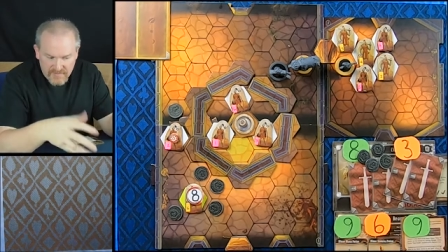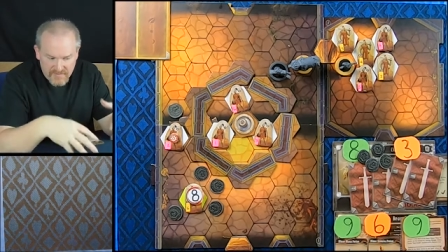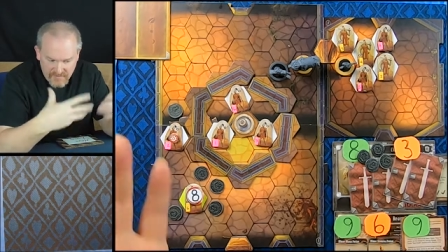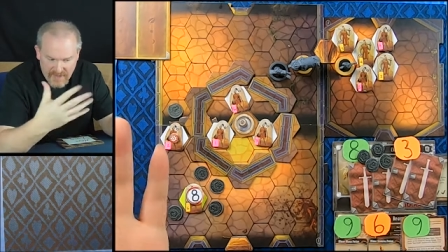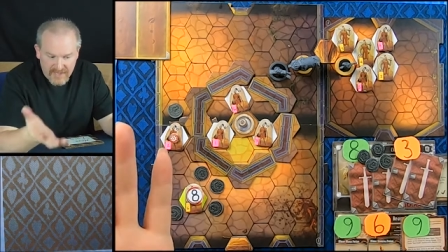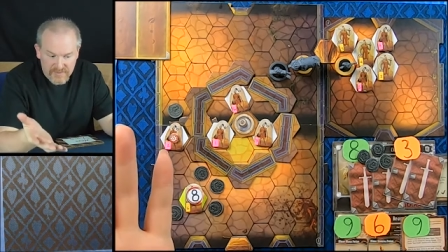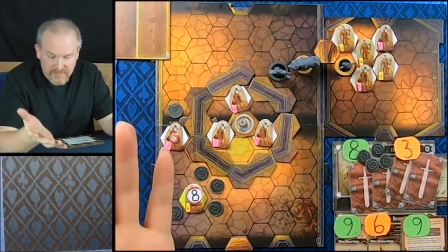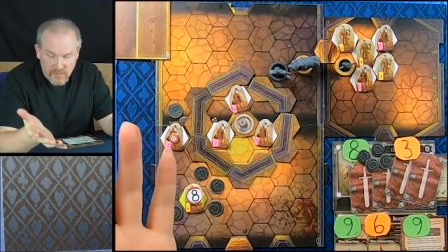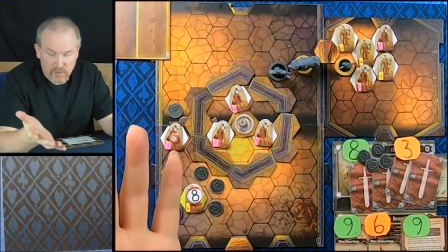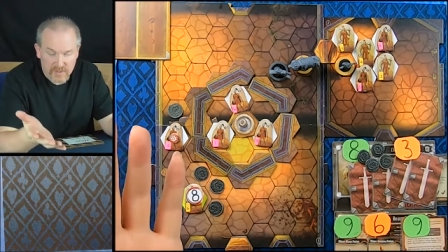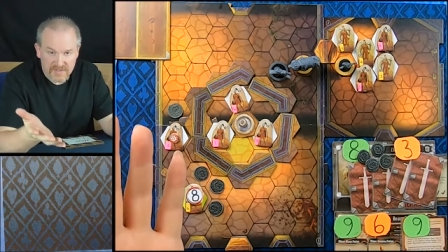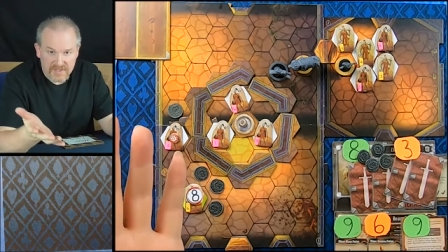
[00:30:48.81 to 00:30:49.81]
fast
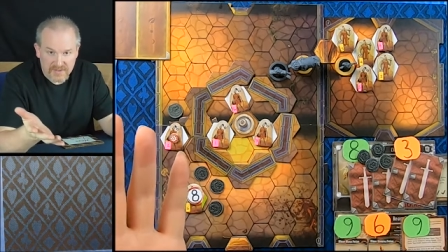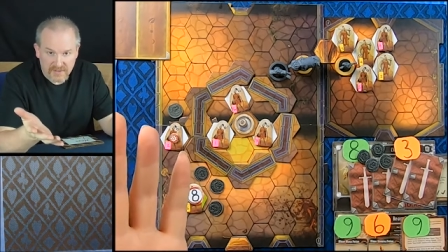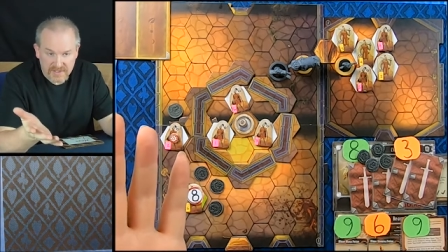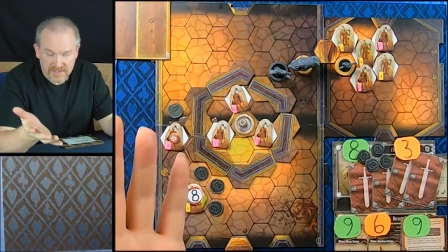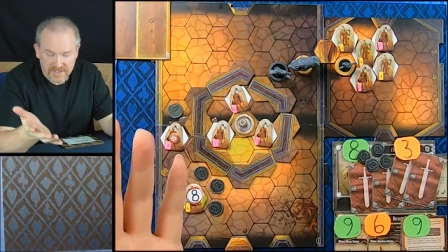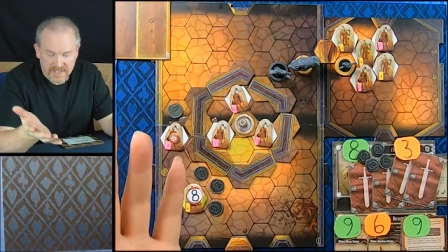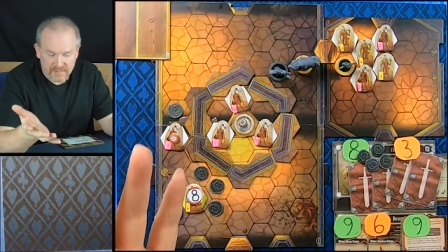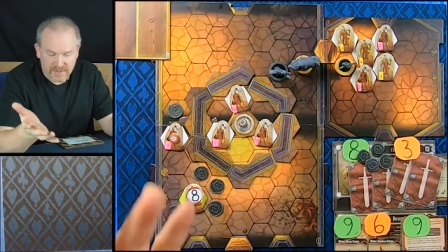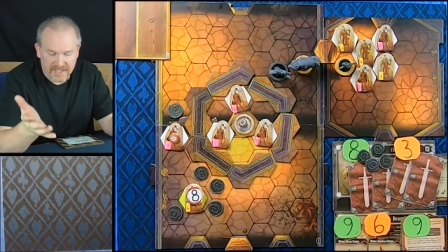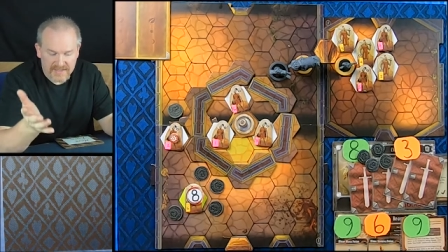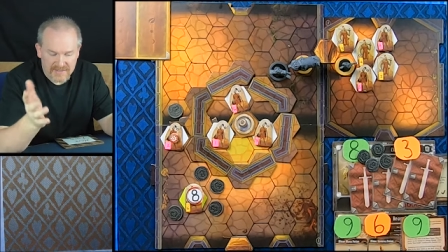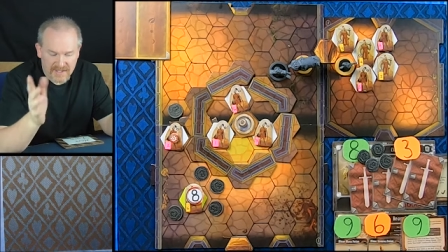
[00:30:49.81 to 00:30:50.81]
forward and say they're going to stay in
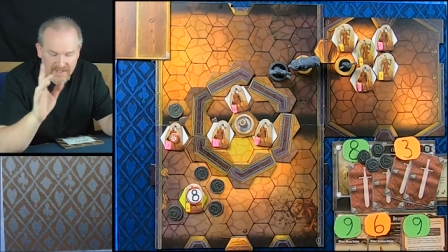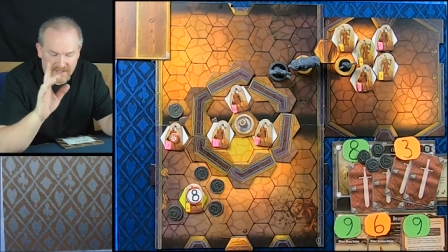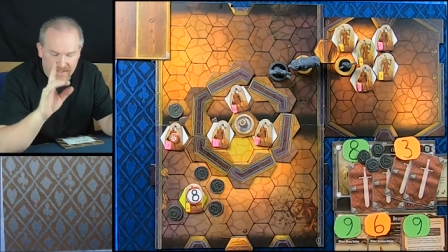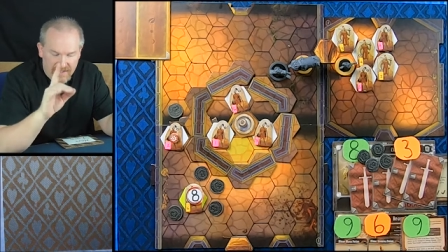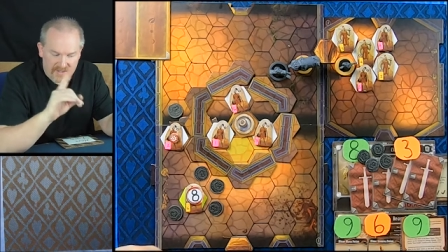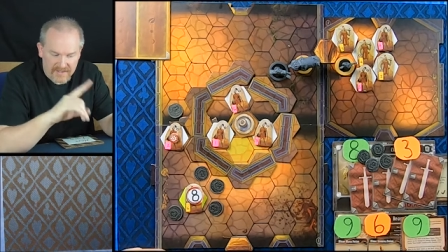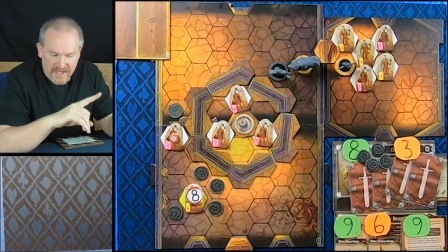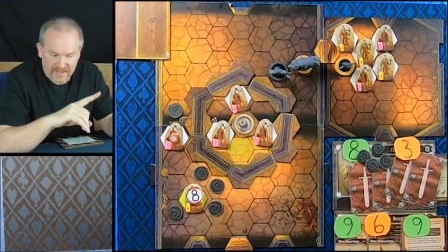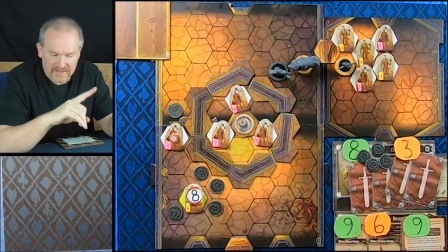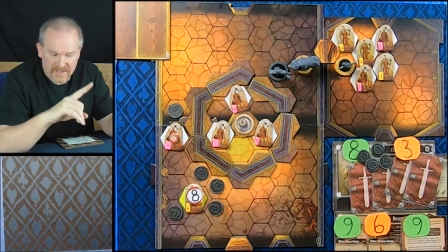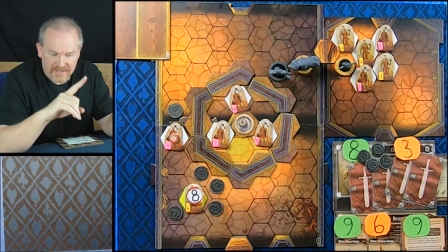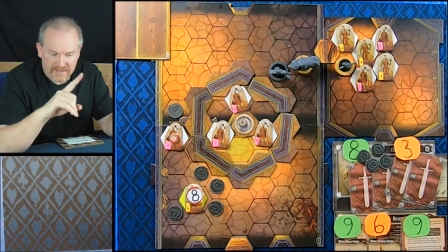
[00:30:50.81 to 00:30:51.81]
place. The
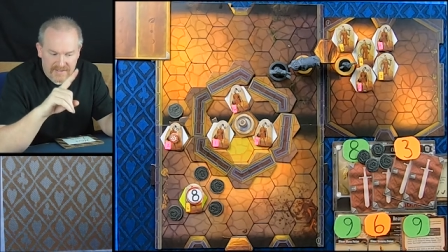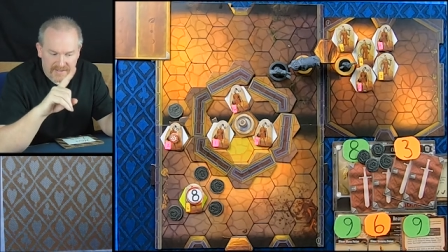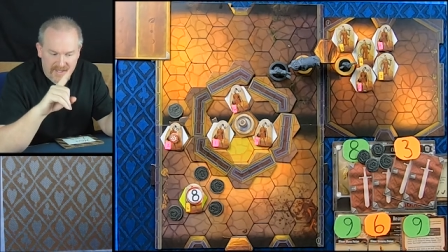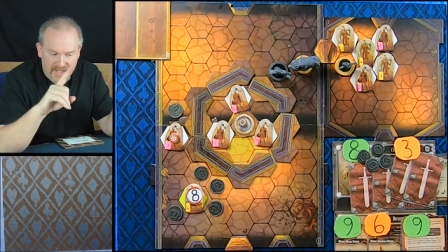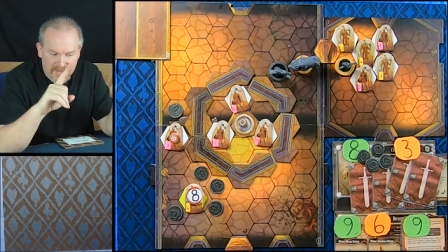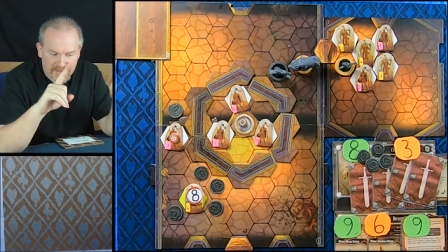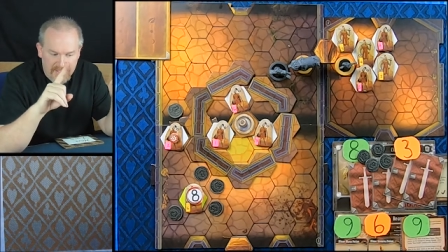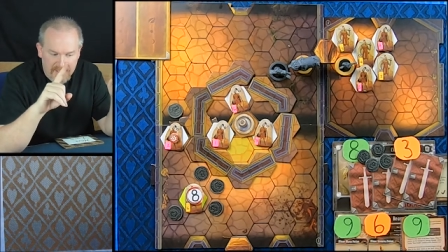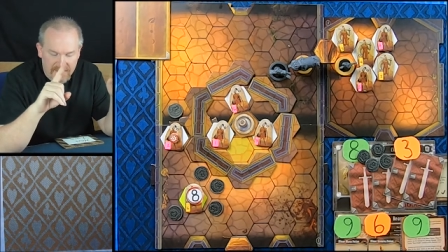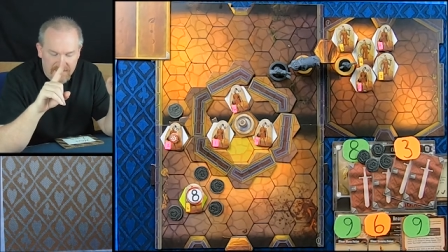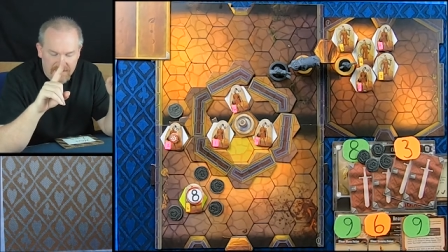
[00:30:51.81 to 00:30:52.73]
downside is that the